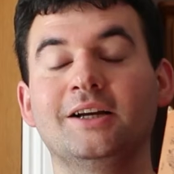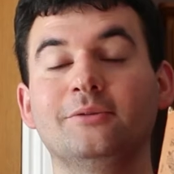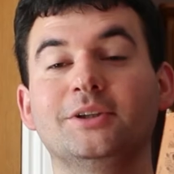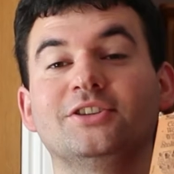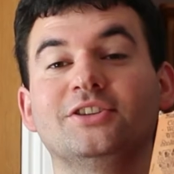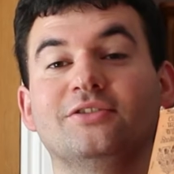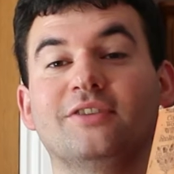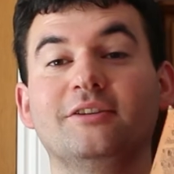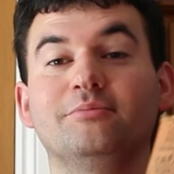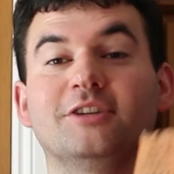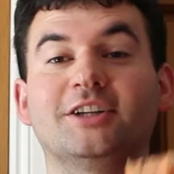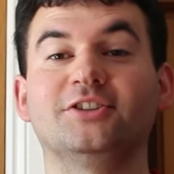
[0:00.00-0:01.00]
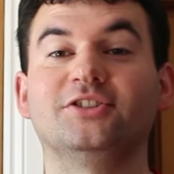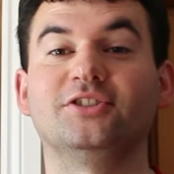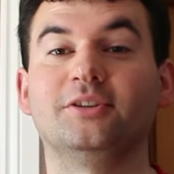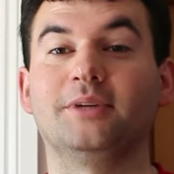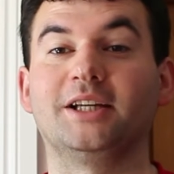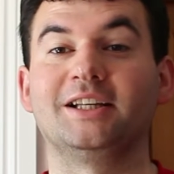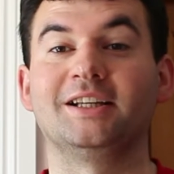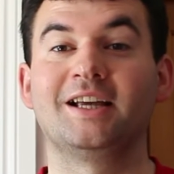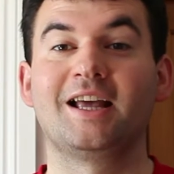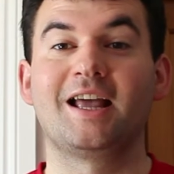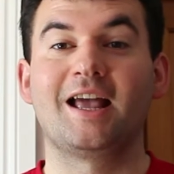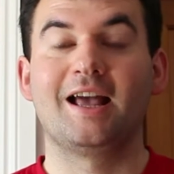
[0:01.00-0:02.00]
which is very precious to me.
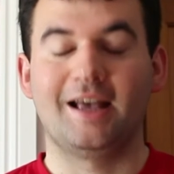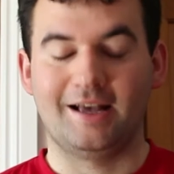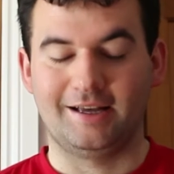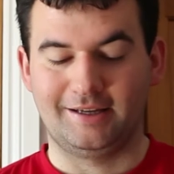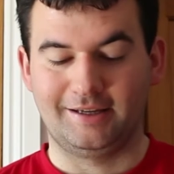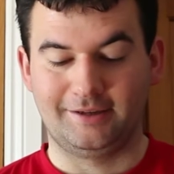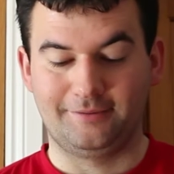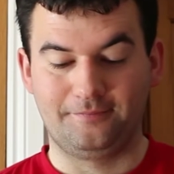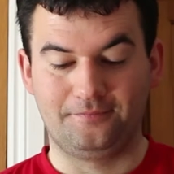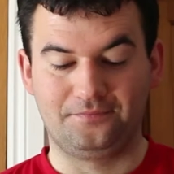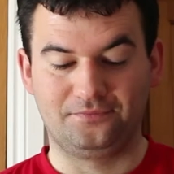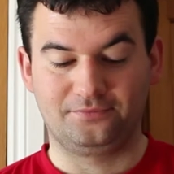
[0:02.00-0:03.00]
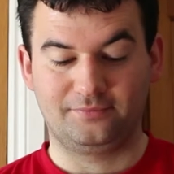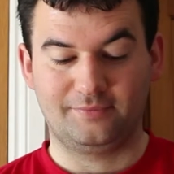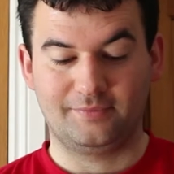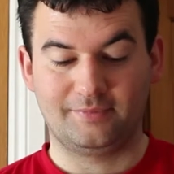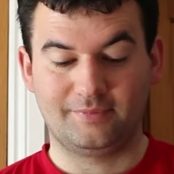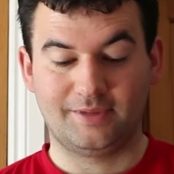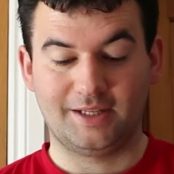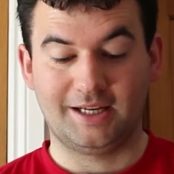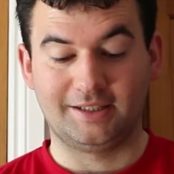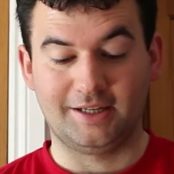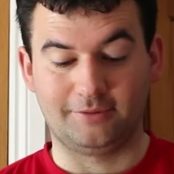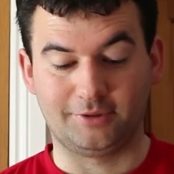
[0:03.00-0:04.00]
And
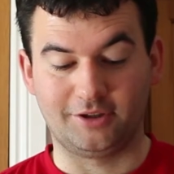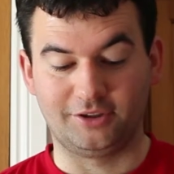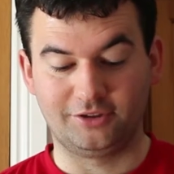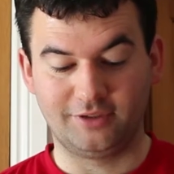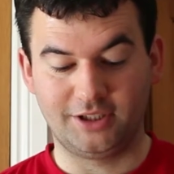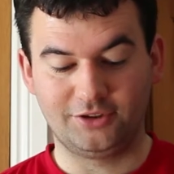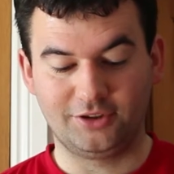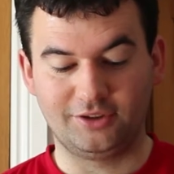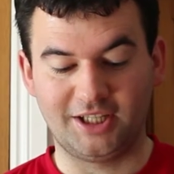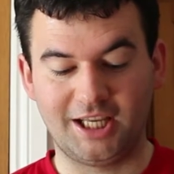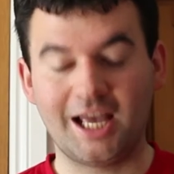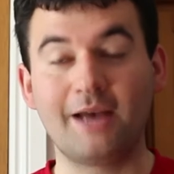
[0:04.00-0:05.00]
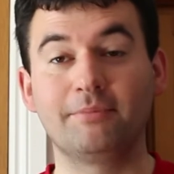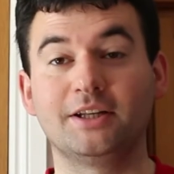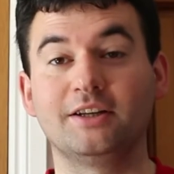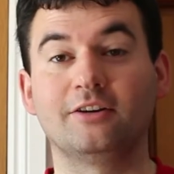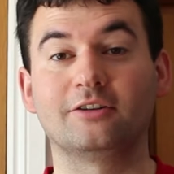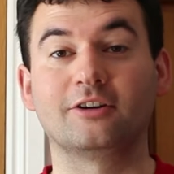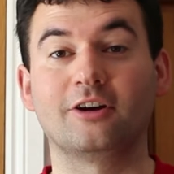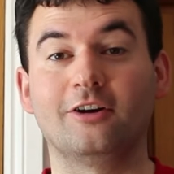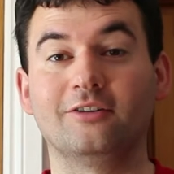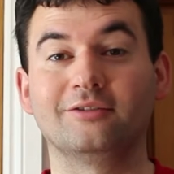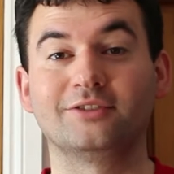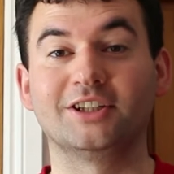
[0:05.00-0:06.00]
I'm going to read you the epilogue
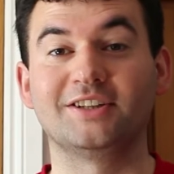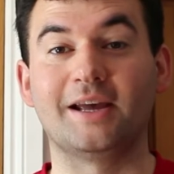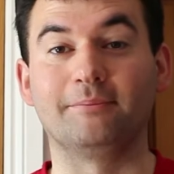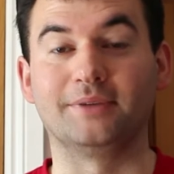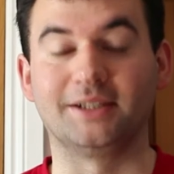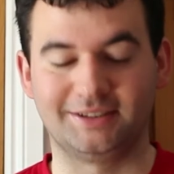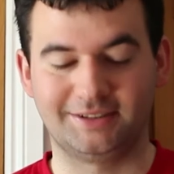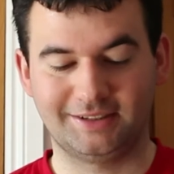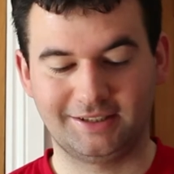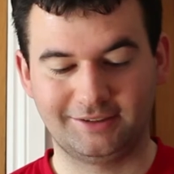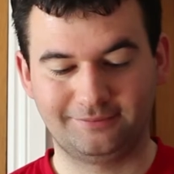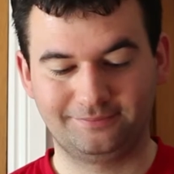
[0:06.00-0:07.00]
of The Tempest.